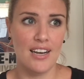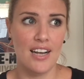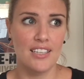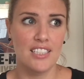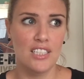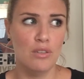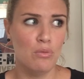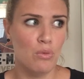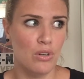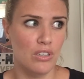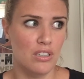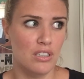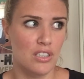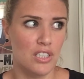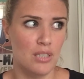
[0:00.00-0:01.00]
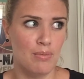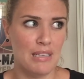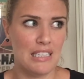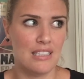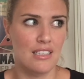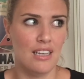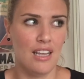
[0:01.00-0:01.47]
and I didn't want it to
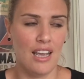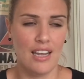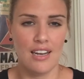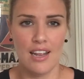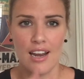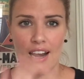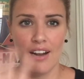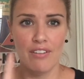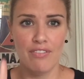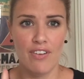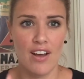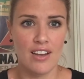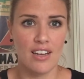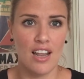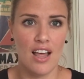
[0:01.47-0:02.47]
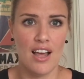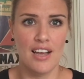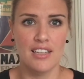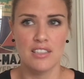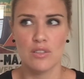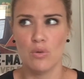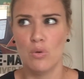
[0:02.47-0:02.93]
be sitting in any fine
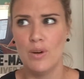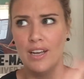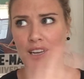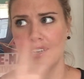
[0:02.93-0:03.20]
lines or